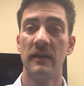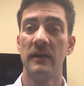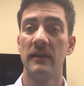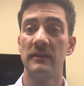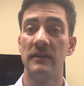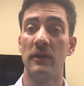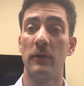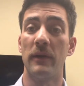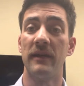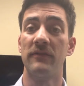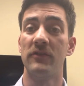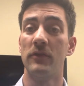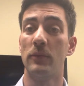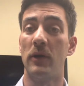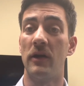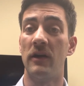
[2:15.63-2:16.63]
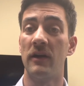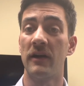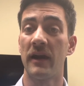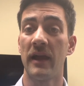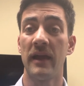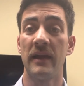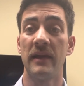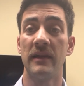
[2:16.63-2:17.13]
if you are
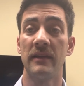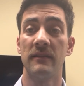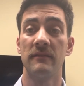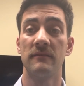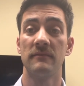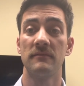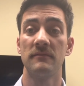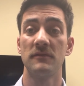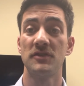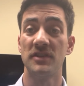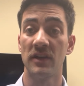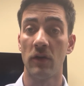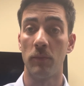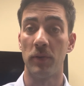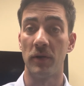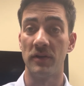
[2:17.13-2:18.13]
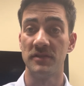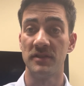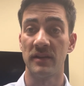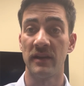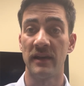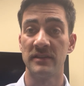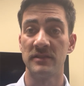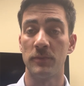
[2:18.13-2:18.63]
a single
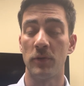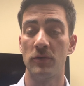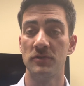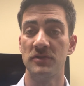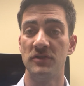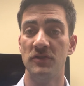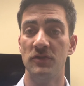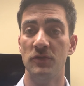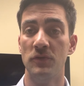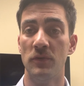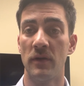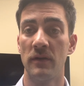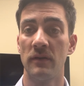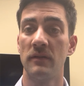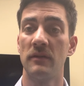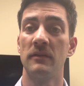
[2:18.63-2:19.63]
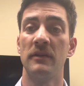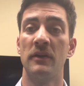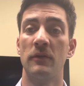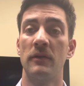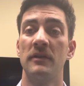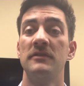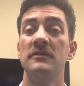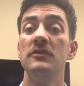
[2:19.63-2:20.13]
person as opposed to,
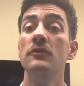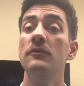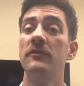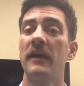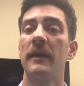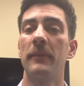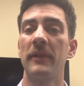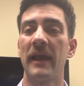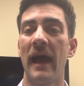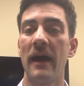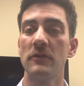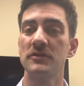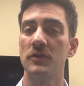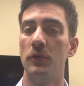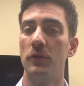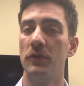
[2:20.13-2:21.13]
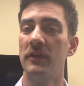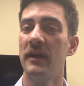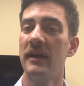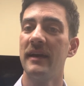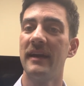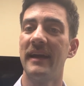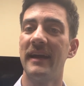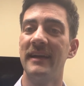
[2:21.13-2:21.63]
a two-family household,
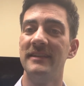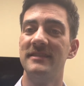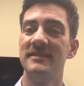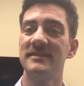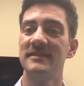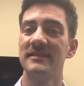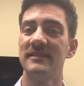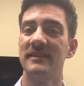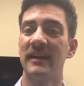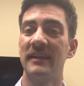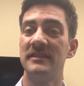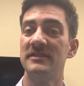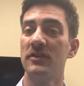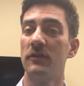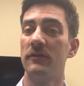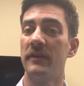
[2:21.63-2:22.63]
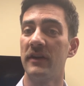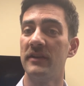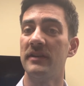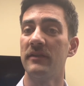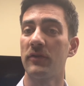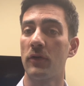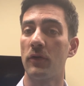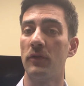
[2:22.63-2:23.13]
it's still very
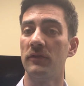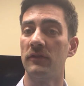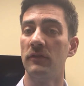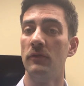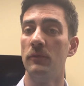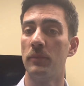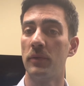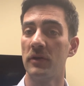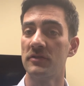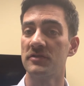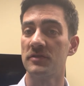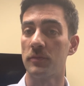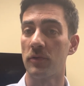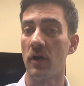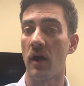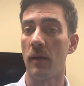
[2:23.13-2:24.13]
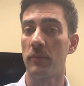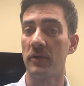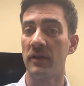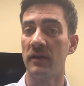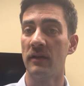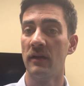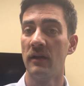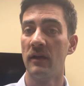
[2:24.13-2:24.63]
difficult to purchase a
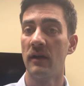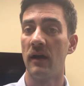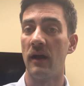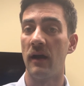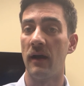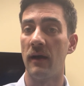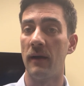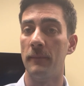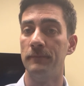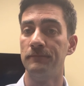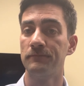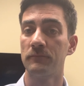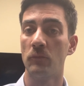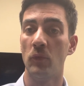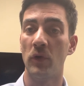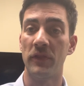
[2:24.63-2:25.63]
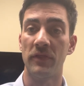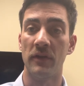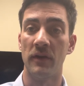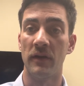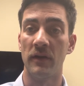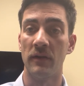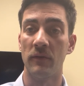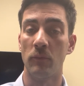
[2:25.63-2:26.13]
property with
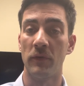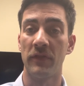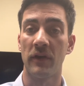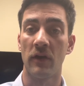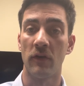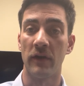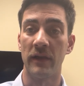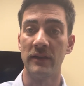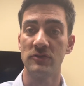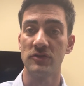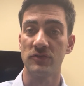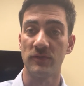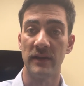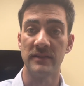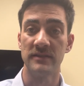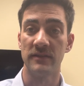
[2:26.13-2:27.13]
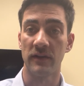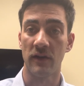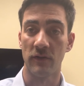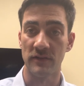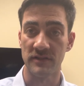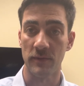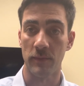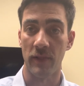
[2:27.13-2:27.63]
the current interest rates and the
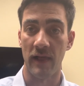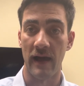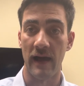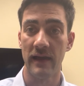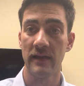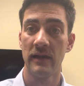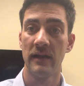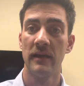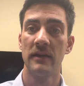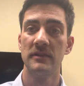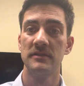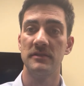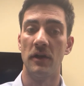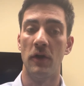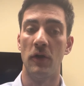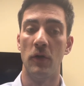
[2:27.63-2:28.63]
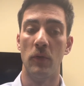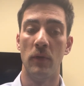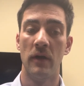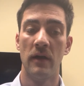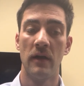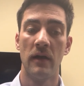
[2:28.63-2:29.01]
current supply. So,